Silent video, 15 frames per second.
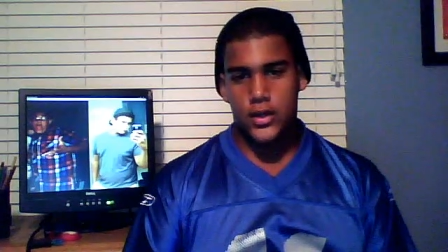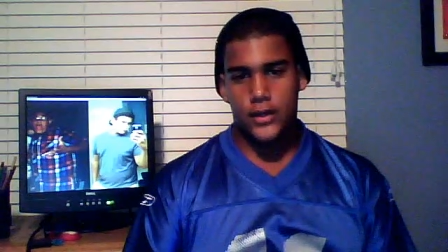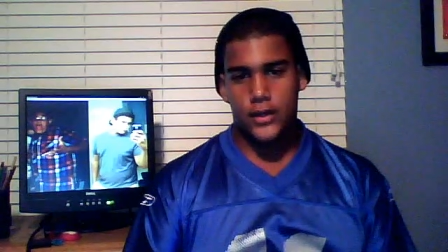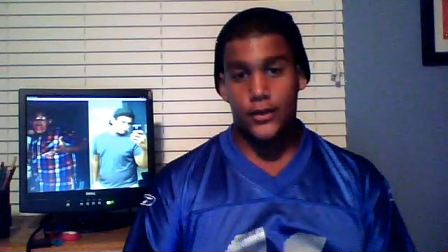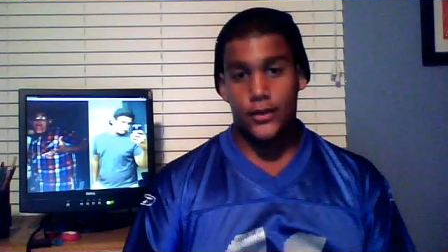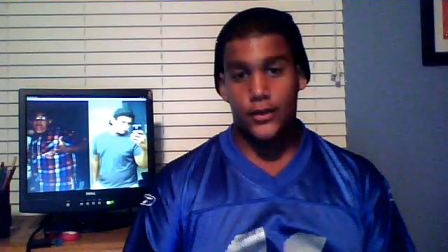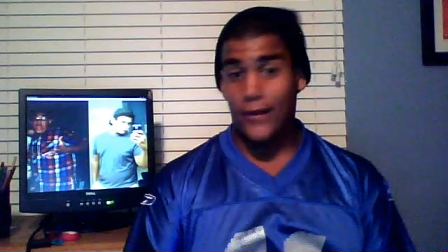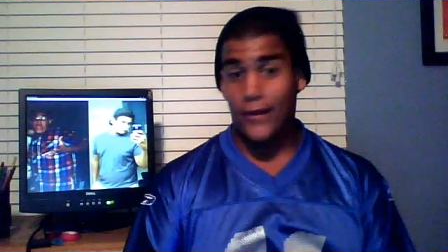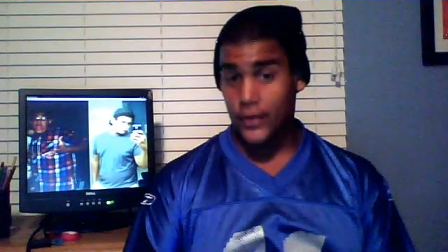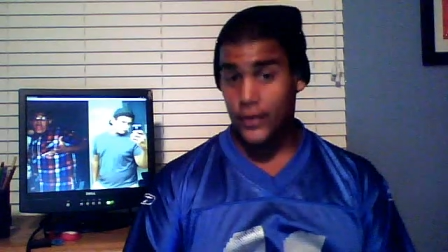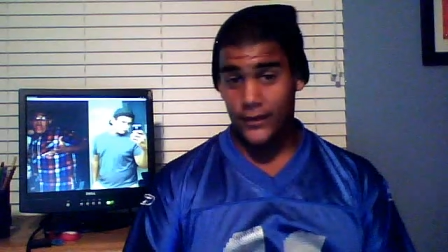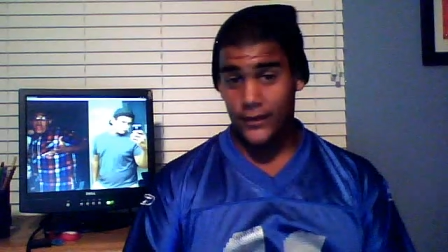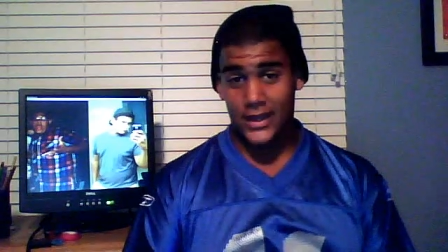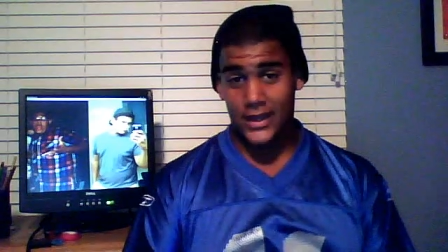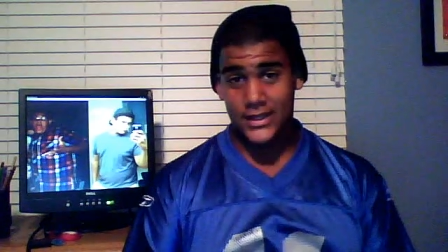you have your
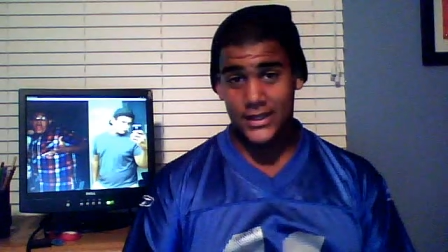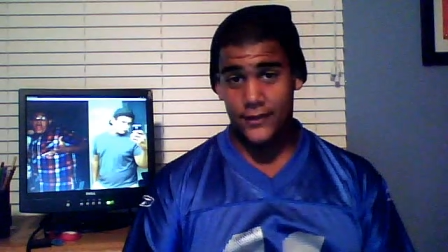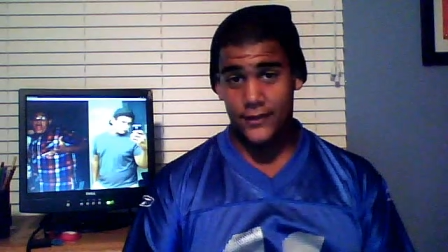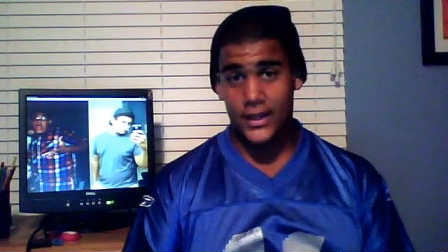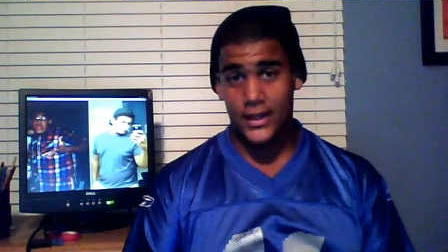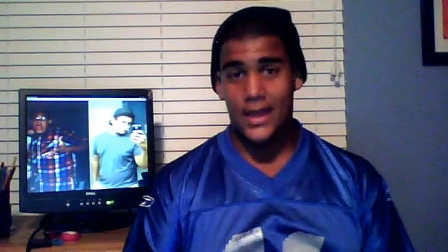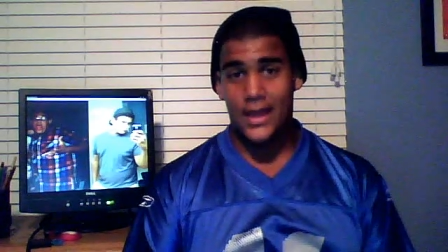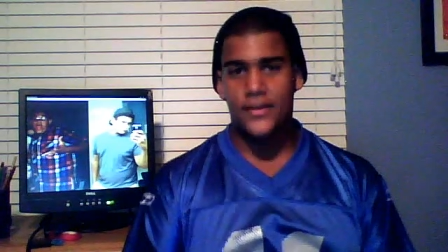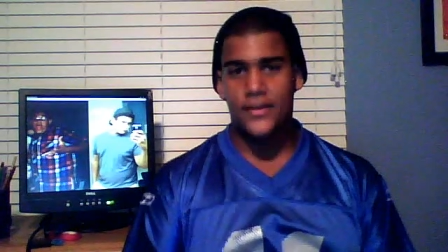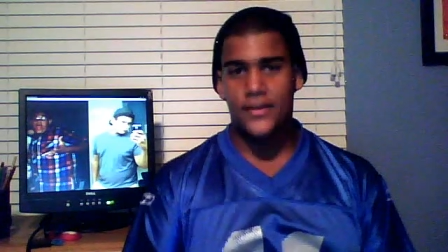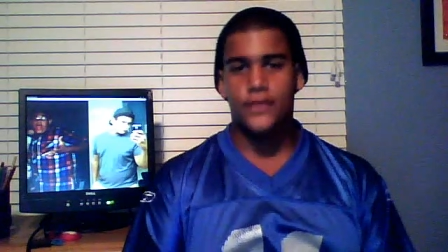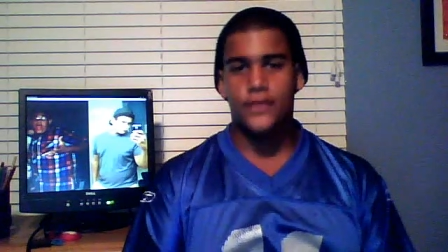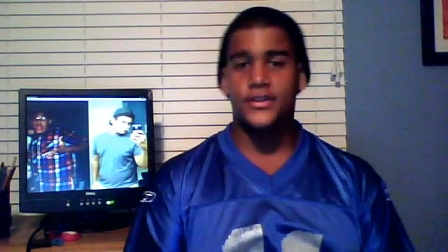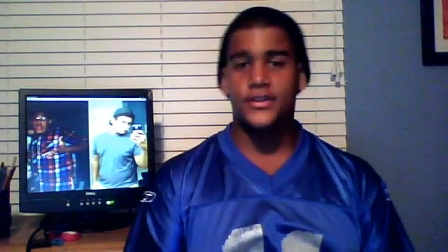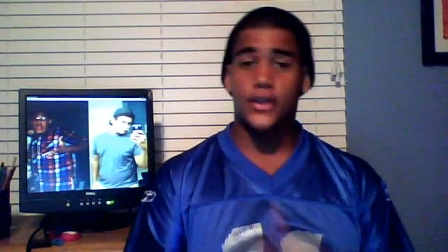evening activity, and then you
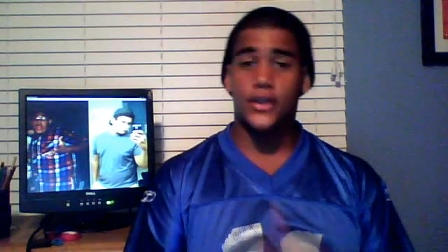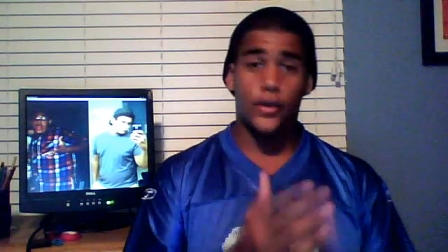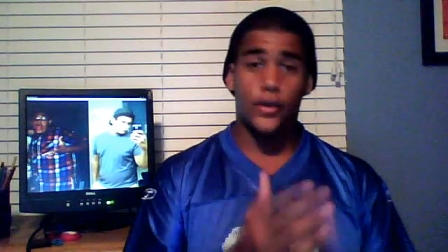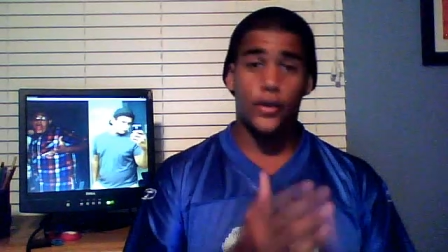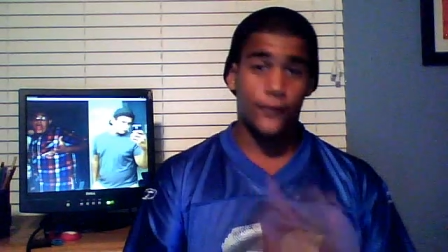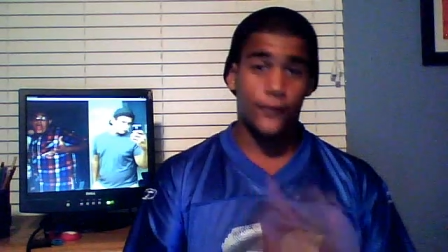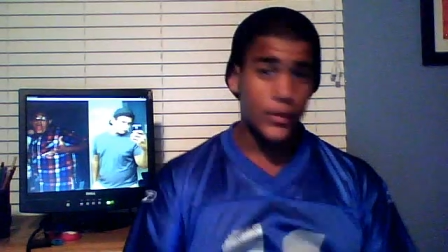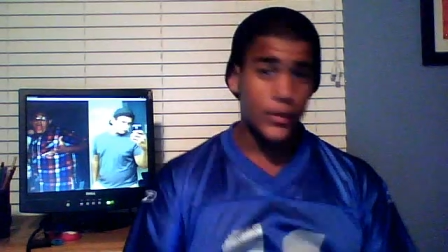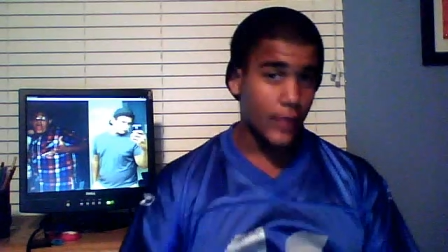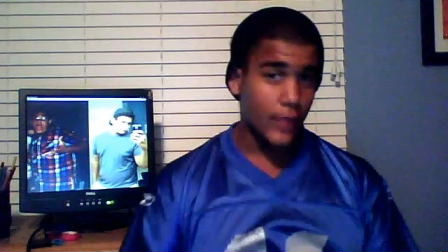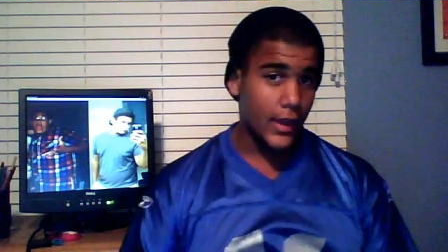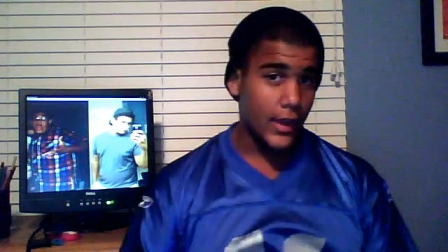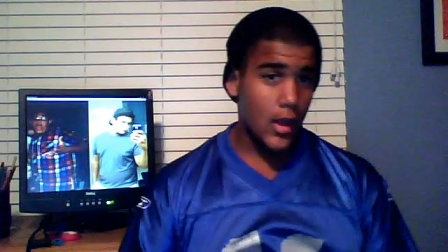have this thing called free play,